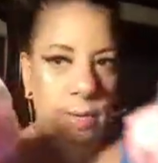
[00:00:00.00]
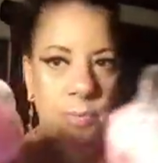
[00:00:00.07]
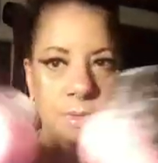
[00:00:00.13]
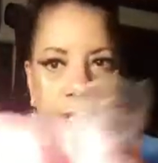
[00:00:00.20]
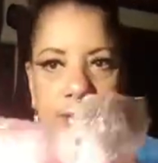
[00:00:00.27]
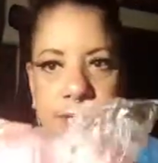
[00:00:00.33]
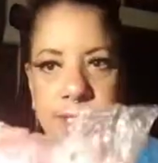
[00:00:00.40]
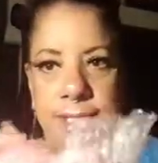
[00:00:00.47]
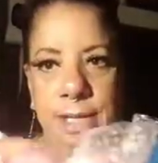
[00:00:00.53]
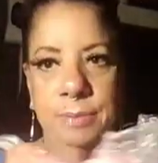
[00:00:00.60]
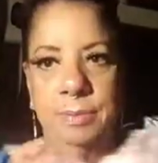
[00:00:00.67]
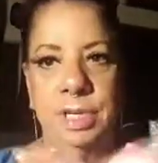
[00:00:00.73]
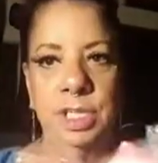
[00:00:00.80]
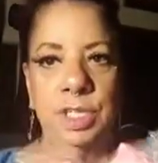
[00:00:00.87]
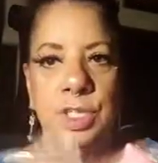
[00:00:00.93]
But they sent
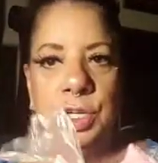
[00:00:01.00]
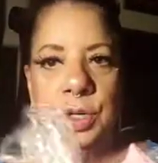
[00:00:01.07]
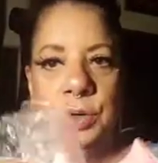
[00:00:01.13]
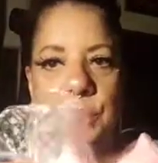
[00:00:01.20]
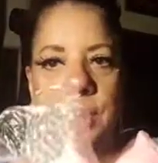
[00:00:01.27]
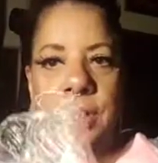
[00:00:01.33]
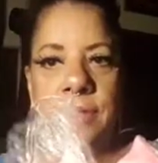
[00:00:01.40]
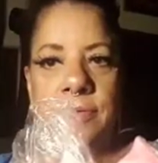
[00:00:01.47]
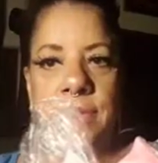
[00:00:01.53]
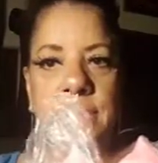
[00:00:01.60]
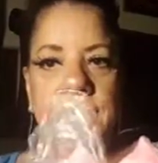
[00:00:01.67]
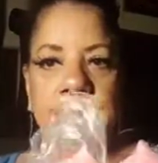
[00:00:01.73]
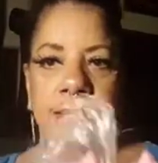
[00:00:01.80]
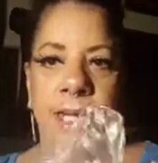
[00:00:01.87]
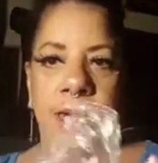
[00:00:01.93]
me 2 of the
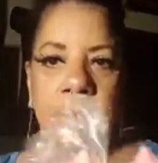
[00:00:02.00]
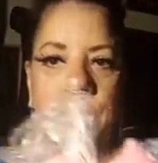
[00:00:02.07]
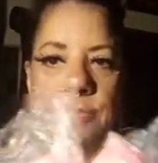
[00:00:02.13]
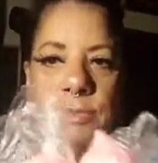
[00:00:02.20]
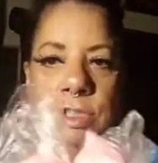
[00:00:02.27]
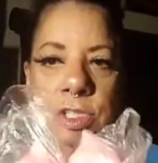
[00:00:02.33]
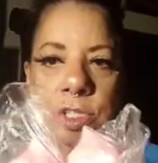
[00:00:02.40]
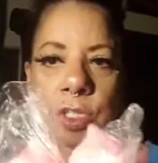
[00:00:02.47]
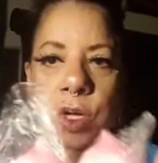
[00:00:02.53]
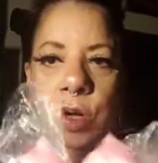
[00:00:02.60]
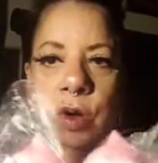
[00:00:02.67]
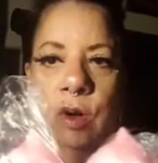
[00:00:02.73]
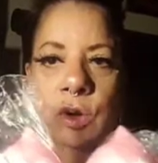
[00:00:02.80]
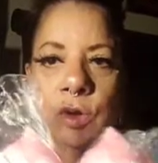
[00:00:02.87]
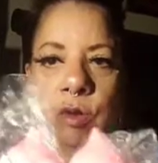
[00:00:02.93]
same,
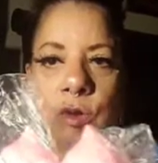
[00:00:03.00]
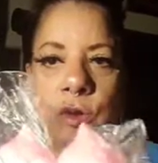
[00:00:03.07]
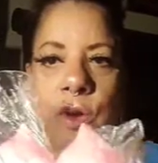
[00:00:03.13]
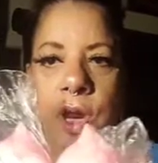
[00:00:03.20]
so